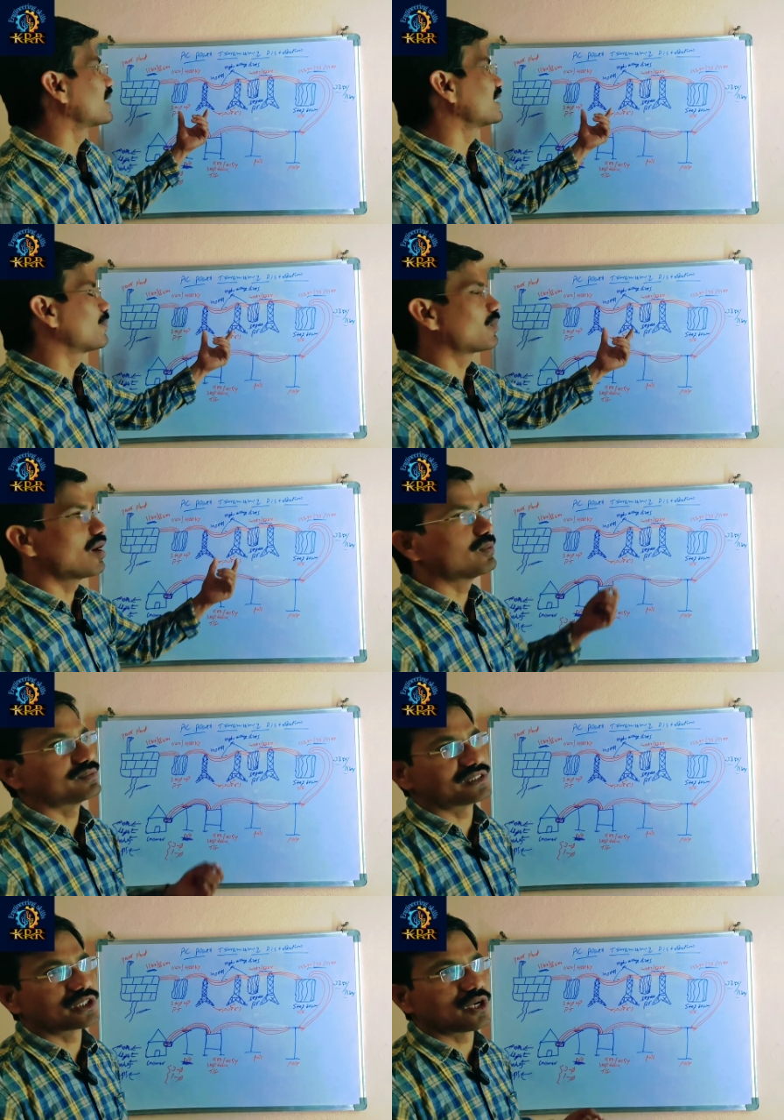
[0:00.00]
what are the
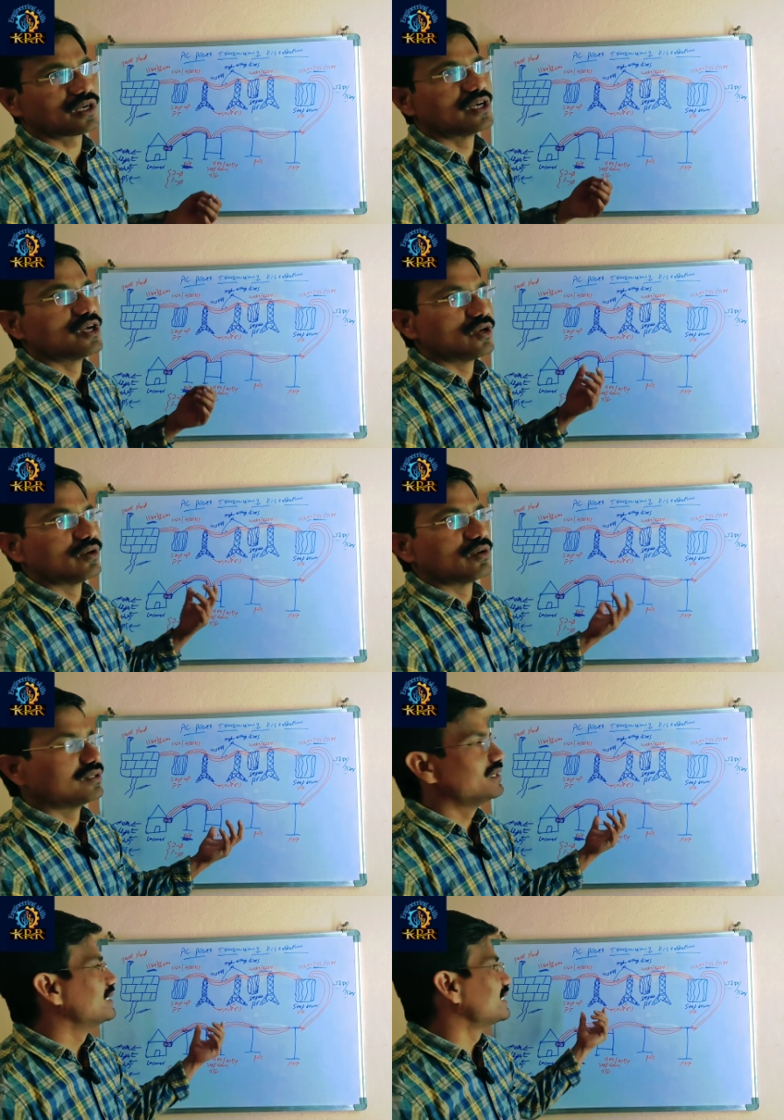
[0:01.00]
problems
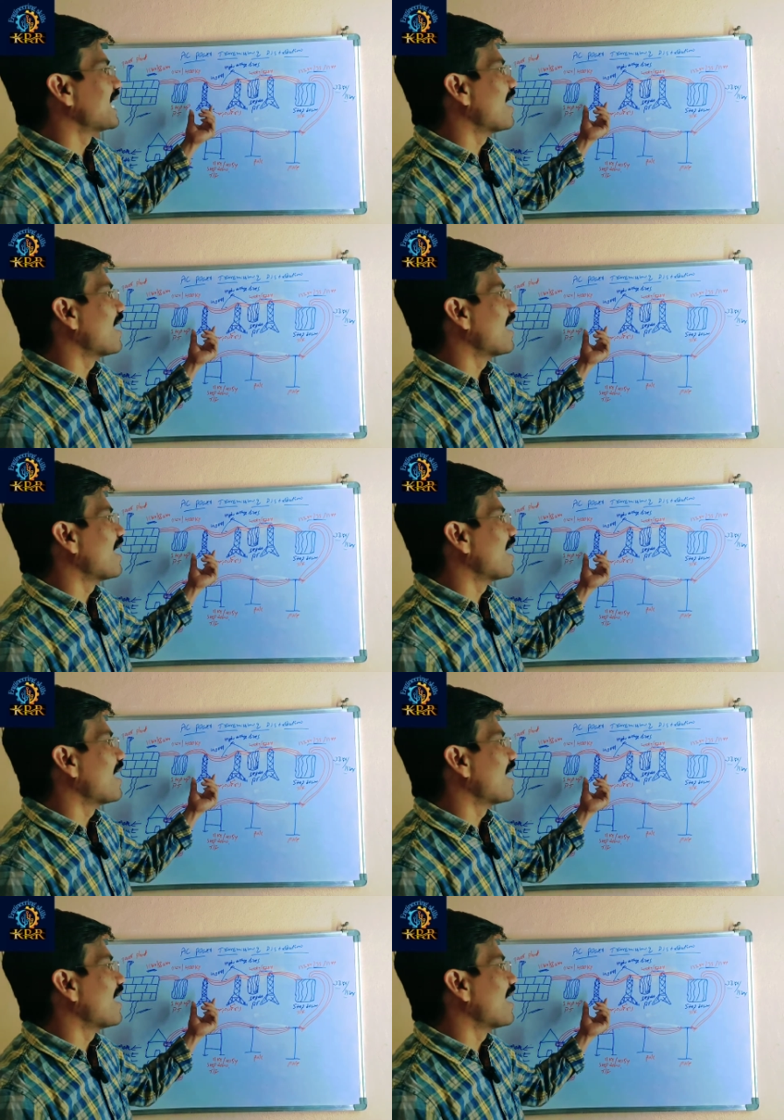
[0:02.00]
is